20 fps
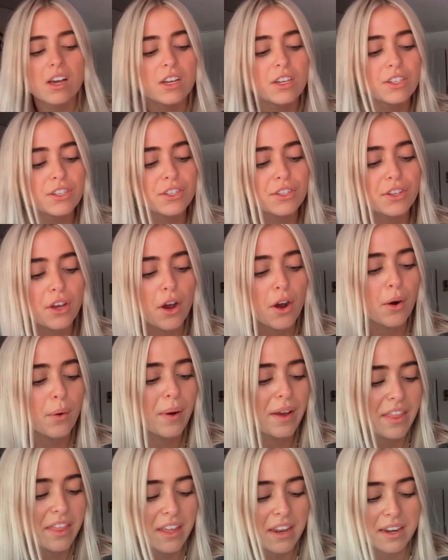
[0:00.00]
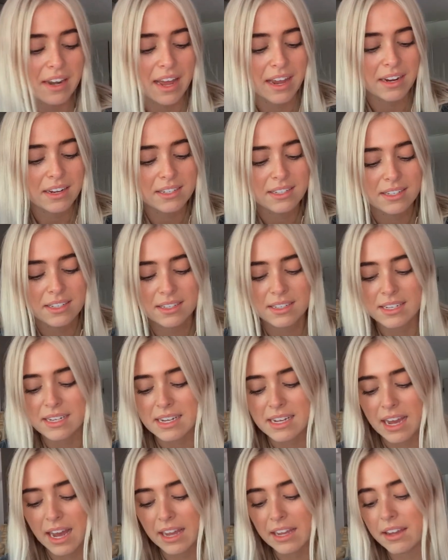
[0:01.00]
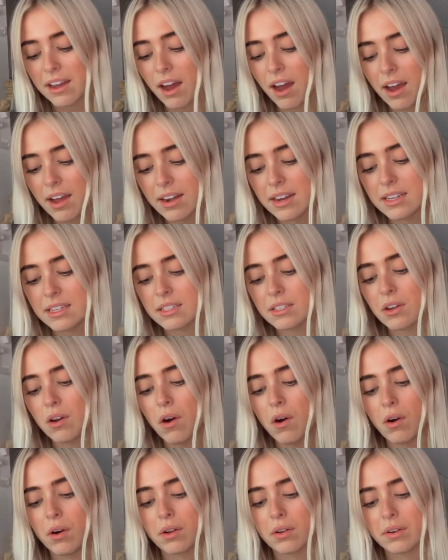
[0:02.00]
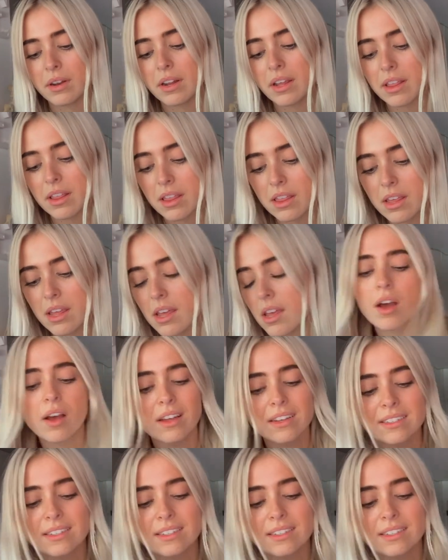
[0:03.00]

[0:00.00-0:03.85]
So the next tee I got is called the